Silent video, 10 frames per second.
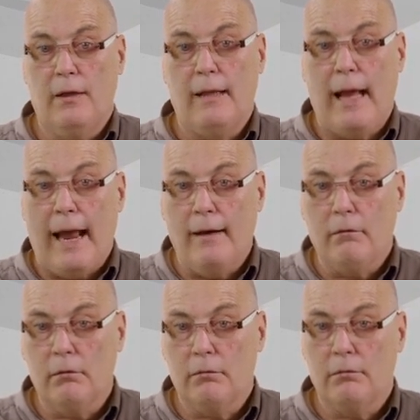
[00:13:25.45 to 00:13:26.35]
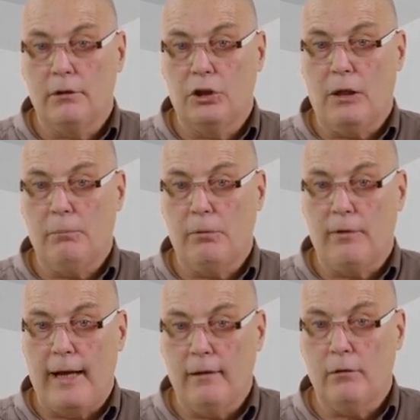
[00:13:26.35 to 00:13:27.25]
The angle, the jump of
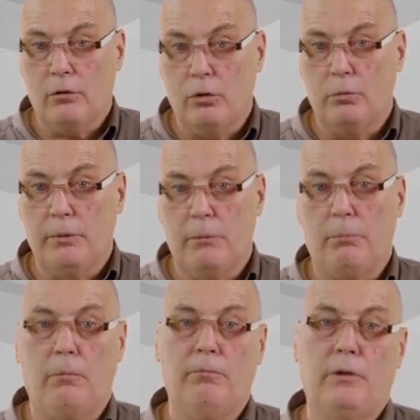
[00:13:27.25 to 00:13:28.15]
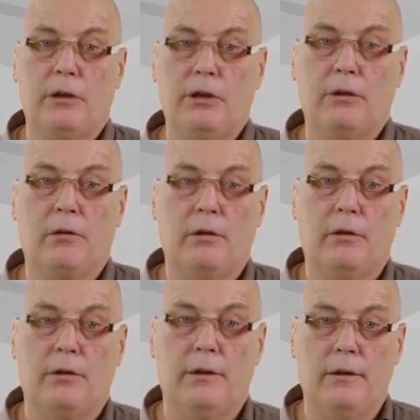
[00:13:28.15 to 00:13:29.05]
an angle could be a problem for direction
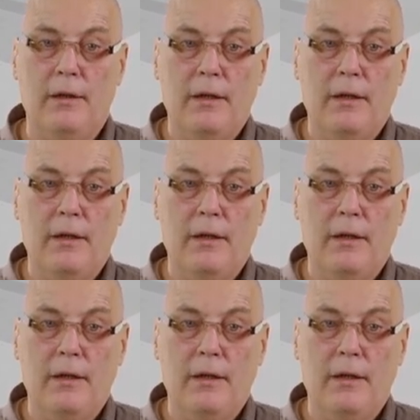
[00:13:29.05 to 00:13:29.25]
criteria.